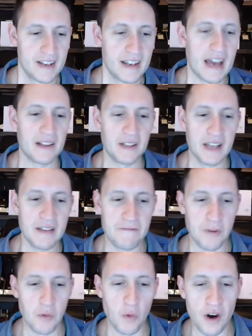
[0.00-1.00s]
Got to leave
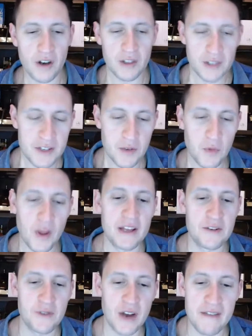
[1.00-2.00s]
for work. Listen while I
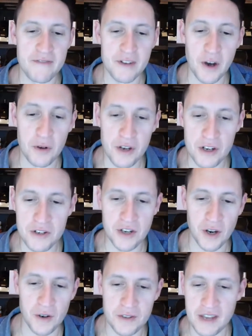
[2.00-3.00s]
drive. No good
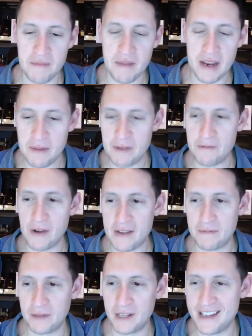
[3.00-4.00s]
jokes that make me wreck,
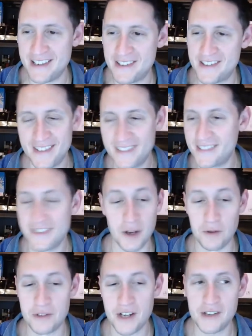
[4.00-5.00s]
please.
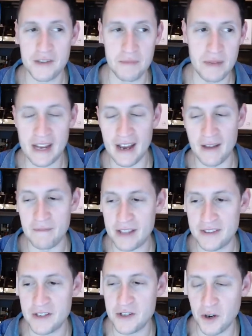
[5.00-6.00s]
Don't talk to me. I'm not
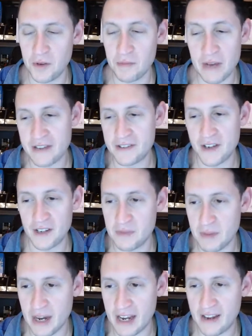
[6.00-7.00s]
the joke man. Talk to
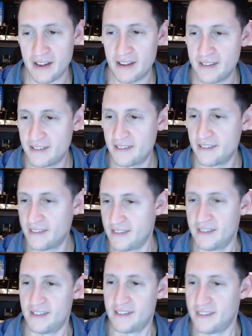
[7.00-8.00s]
Mike.
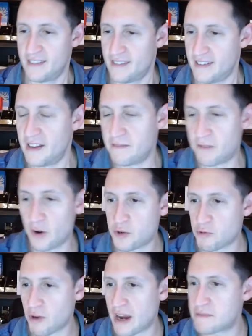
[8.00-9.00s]
Inverse
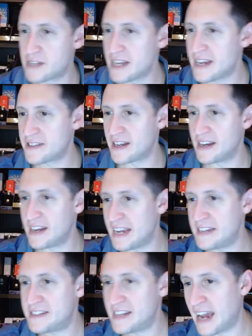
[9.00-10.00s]
Ramsey is an
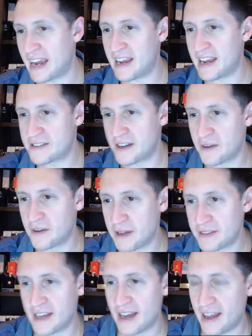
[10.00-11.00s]
ET. I can't talk
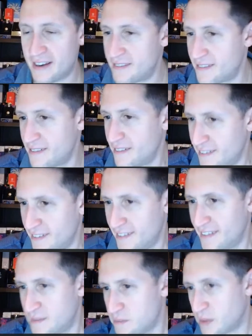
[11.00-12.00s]
about that.
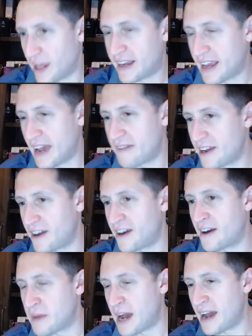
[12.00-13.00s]
Black
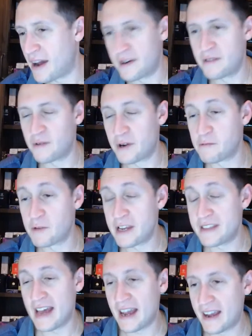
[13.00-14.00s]
Caviar by, I don't even want to
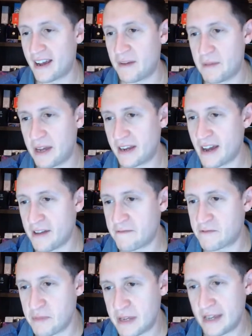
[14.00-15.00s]
read that comment. God
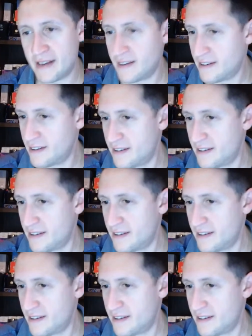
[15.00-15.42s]
forbid.